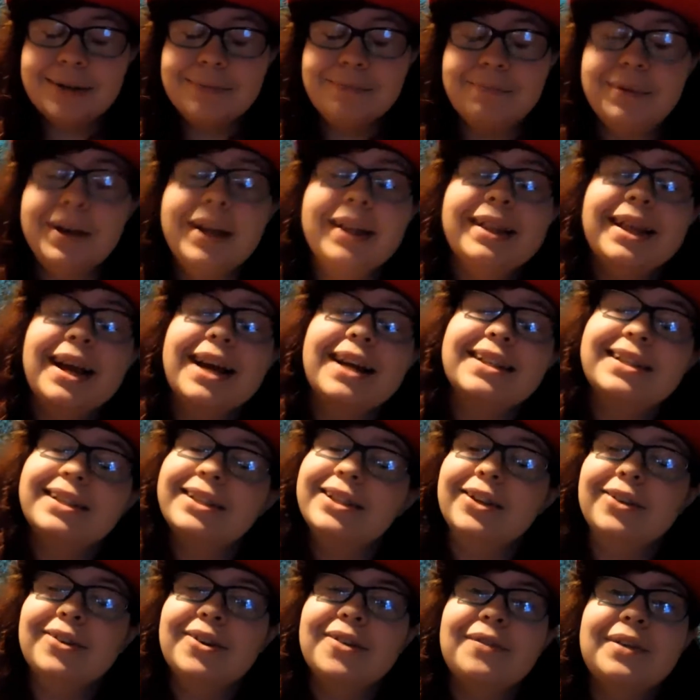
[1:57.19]
But that's
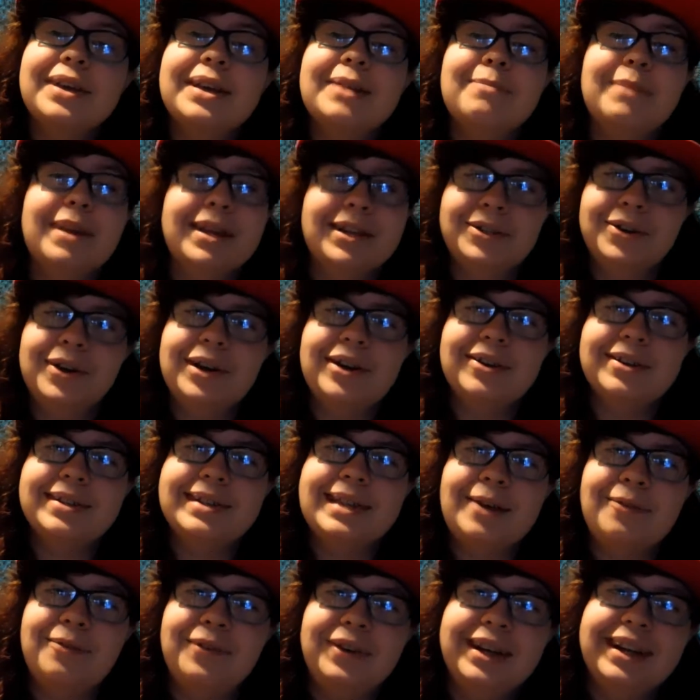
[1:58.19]
Children of Eden by Joey
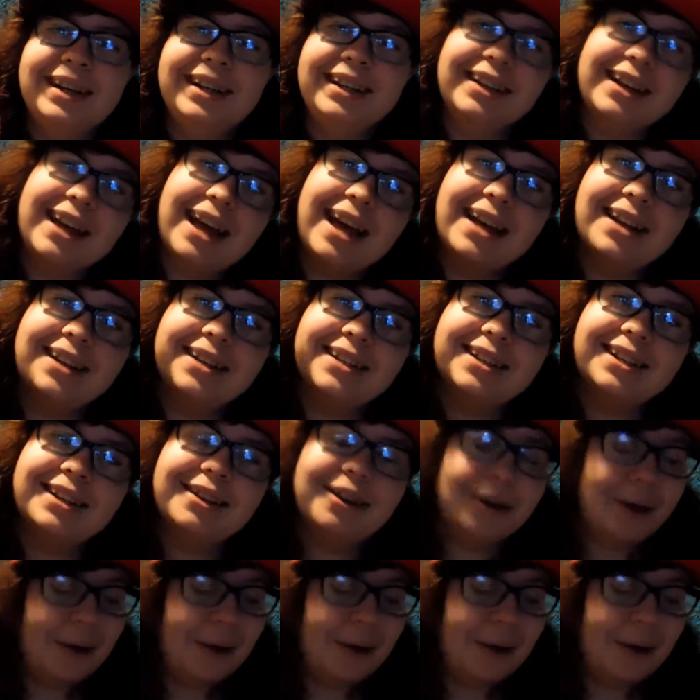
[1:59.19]
Graceffa, and